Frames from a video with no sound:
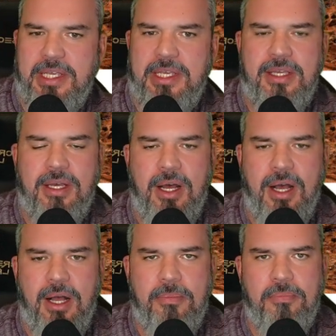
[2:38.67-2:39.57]

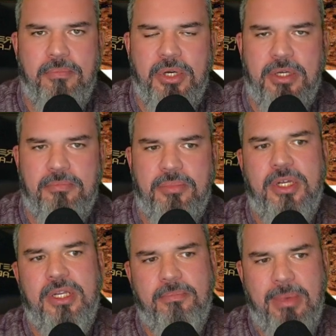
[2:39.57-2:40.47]
but
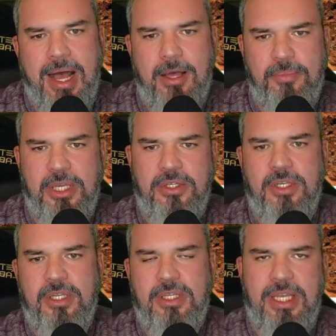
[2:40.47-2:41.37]
in my
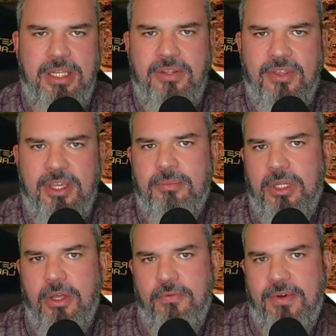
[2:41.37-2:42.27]
opinion, anything
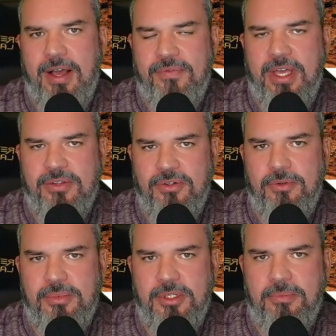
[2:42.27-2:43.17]
below 5,000
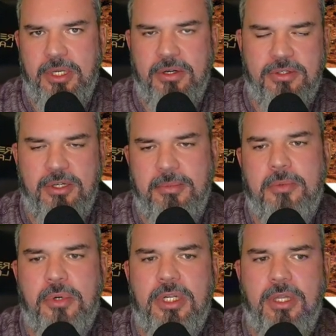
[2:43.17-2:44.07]
ohm centimeter is going to be
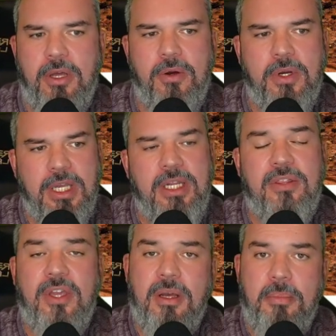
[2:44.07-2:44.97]
pretty low.
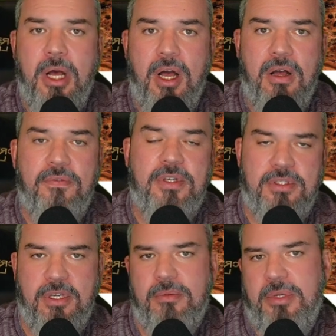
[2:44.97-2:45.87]
Anything above is
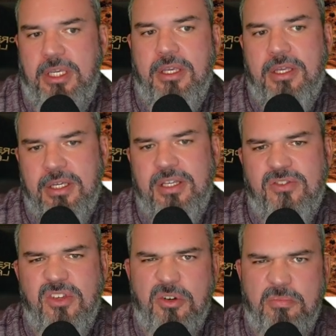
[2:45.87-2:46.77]
going to be
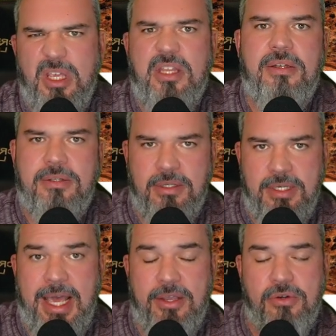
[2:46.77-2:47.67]
considered mid to
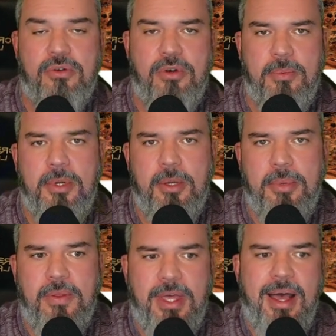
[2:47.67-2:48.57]
now you're creeping up
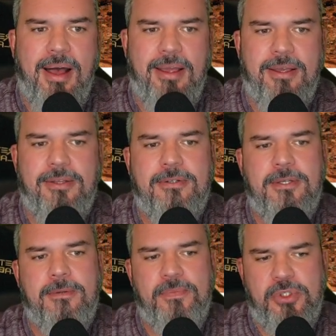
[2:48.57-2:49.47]
on the high end.
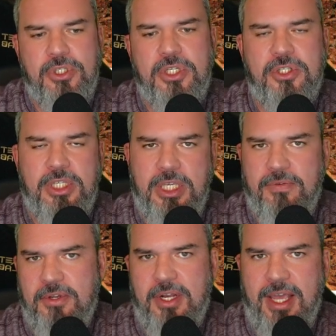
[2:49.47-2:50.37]
Just to give
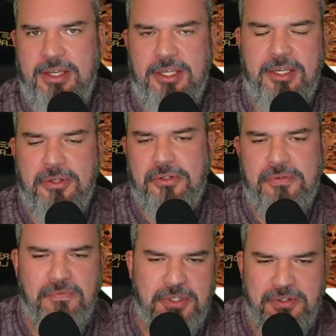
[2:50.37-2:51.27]
you an idea, and there's
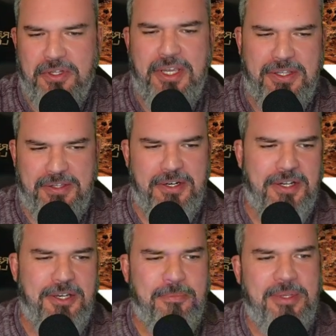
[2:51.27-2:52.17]
some visual aid there to
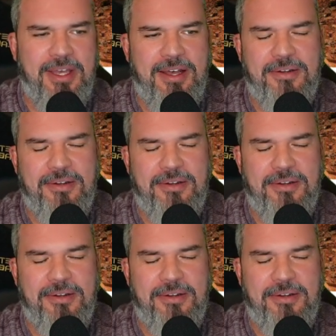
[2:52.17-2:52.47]
help you out.